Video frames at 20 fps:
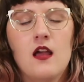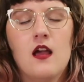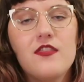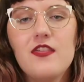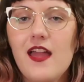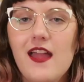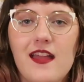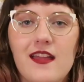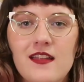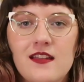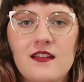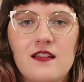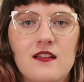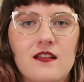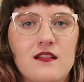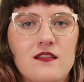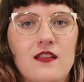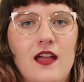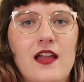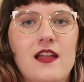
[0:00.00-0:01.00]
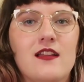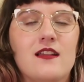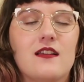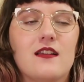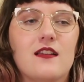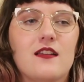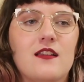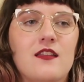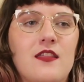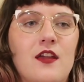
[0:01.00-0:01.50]
then like
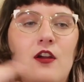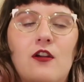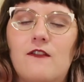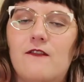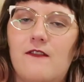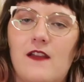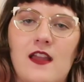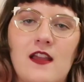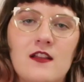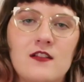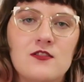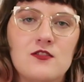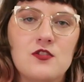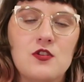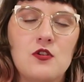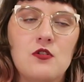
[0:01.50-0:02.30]
there are fans